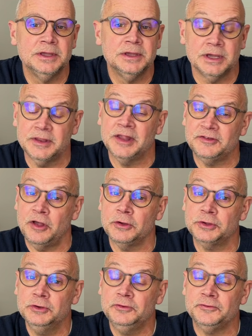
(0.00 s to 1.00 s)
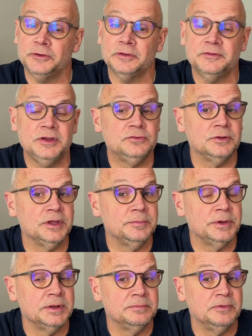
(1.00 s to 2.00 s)
And that's all useful eventually,
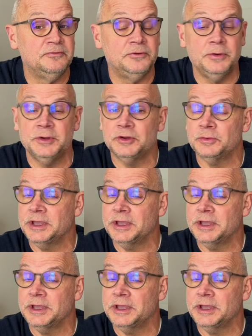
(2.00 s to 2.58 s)
but before we do